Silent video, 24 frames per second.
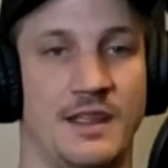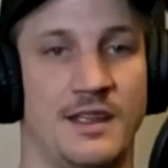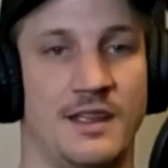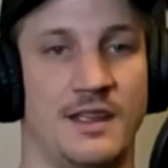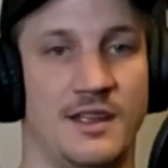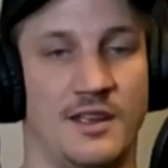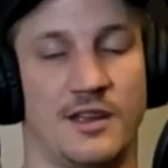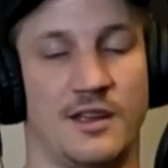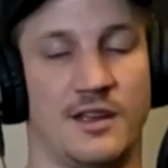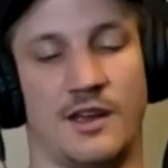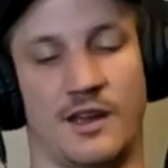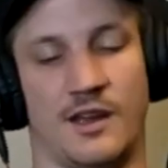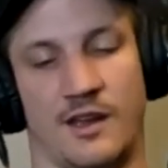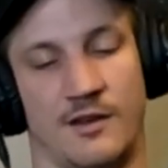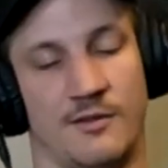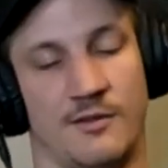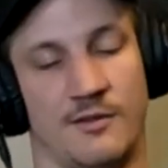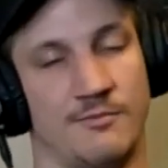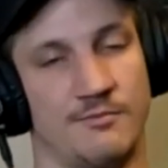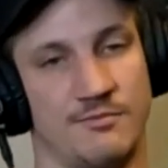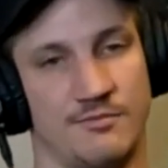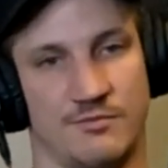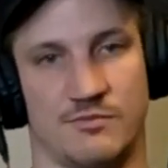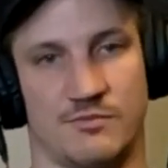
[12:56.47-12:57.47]

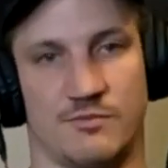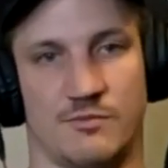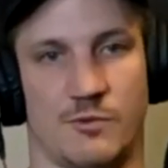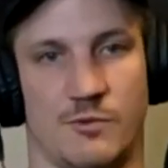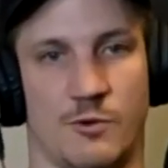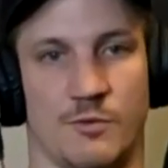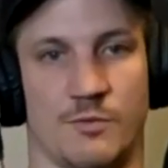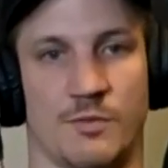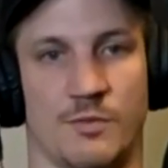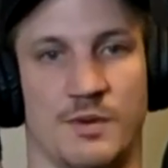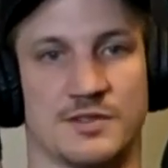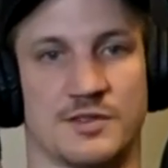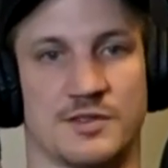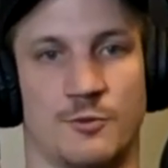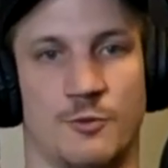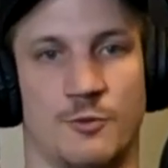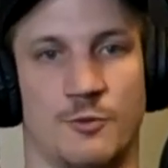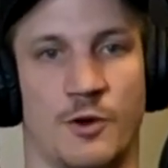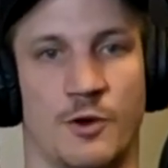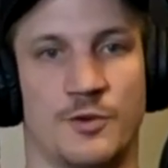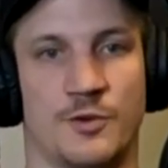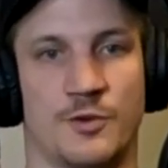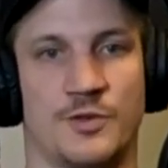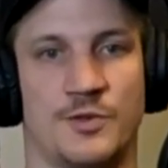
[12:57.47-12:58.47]
or muscle
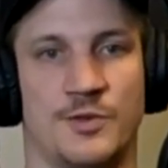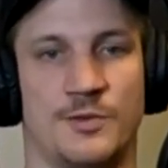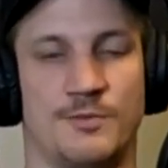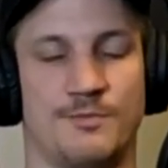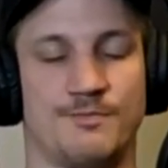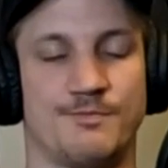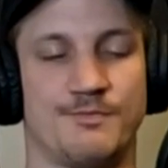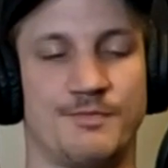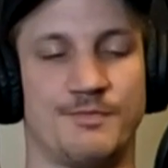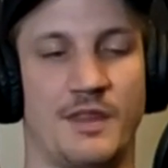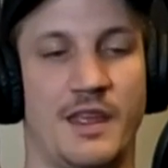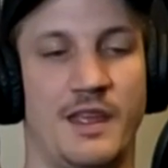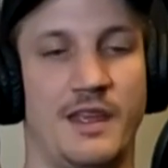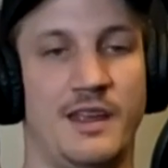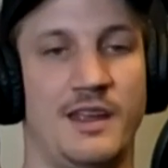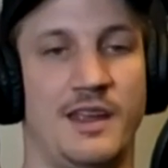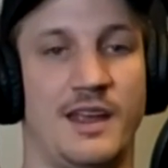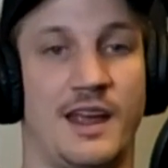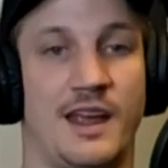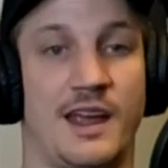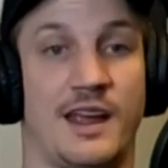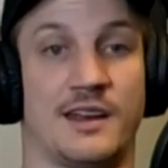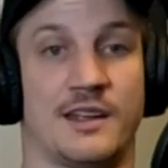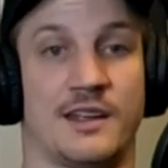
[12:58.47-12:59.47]
growth
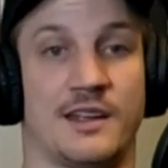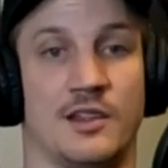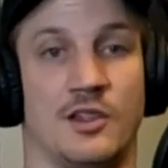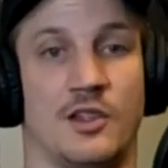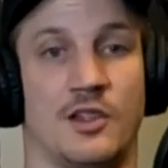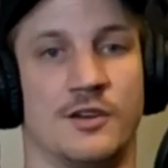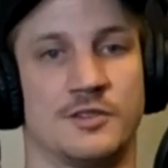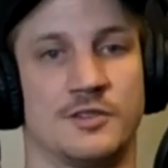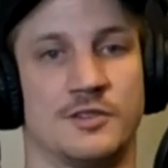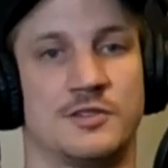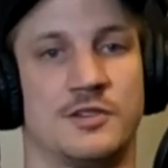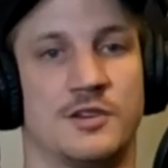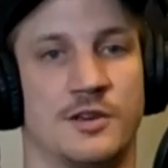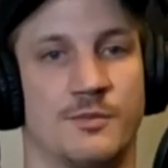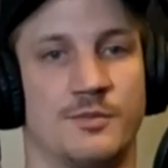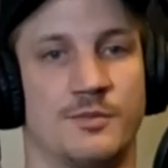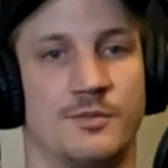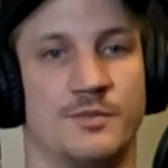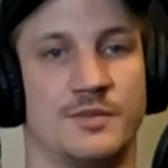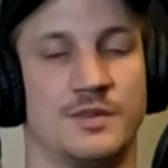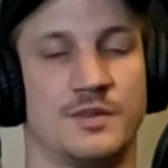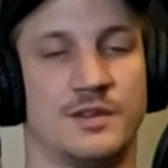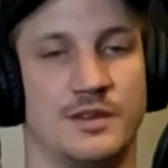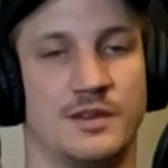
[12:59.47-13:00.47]
and a long-term
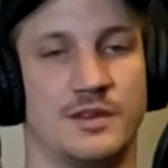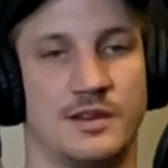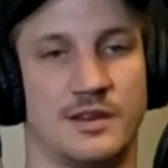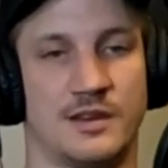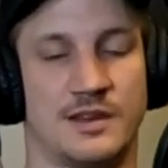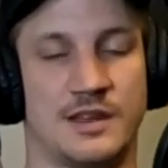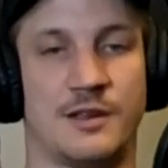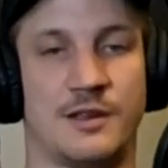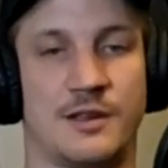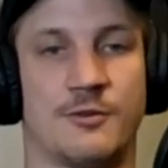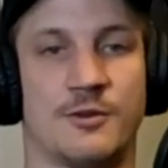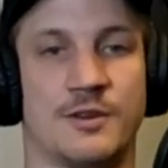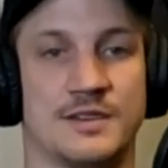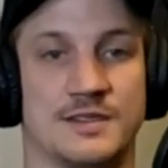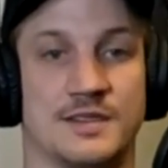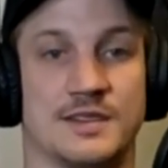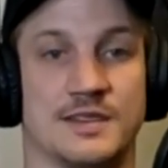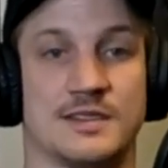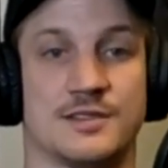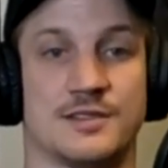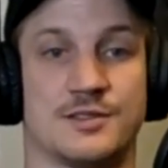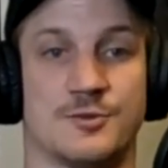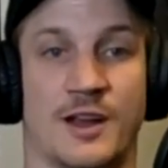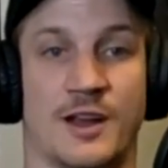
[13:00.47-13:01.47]
decrease in
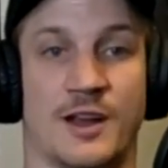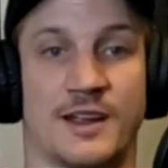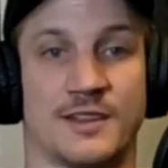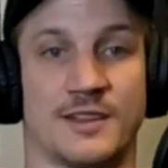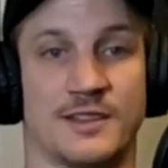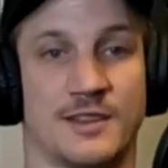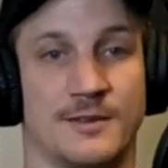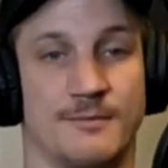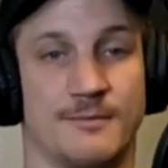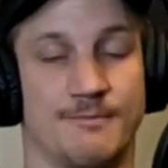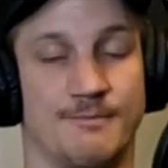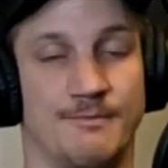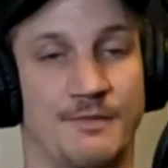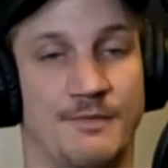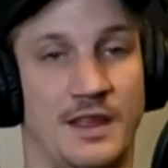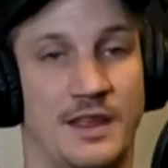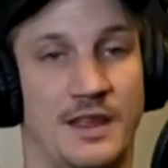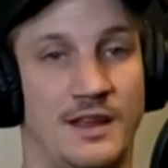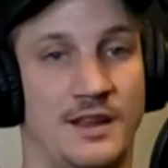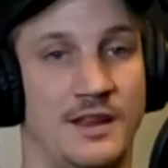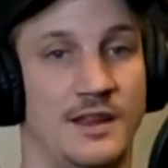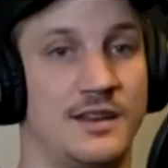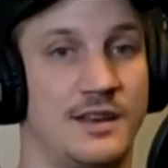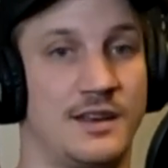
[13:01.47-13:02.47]
strength.
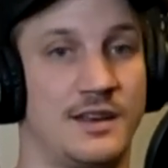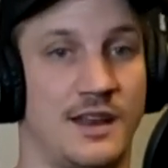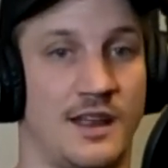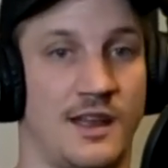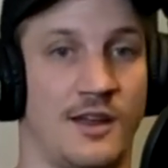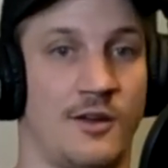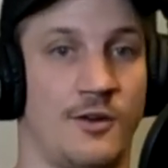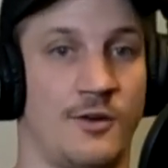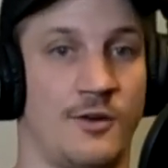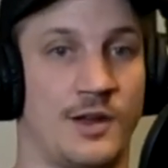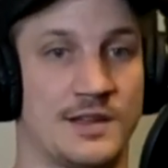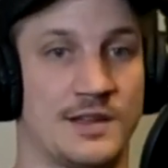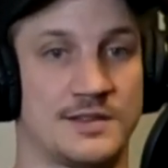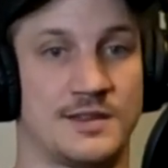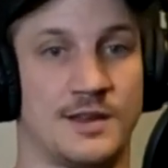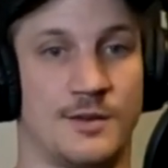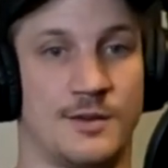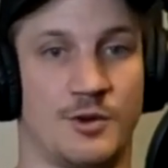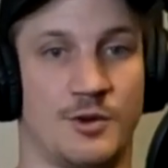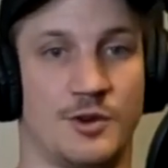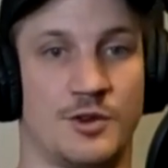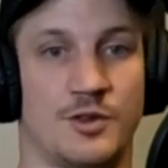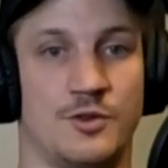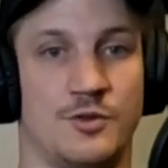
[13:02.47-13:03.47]
Now, as someone
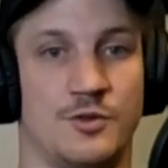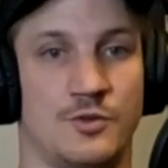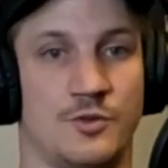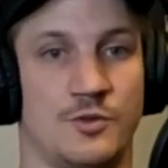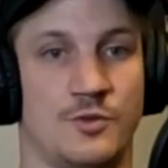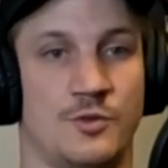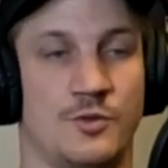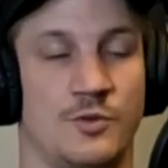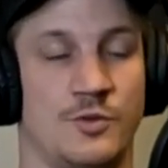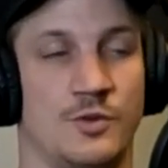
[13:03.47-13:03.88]
who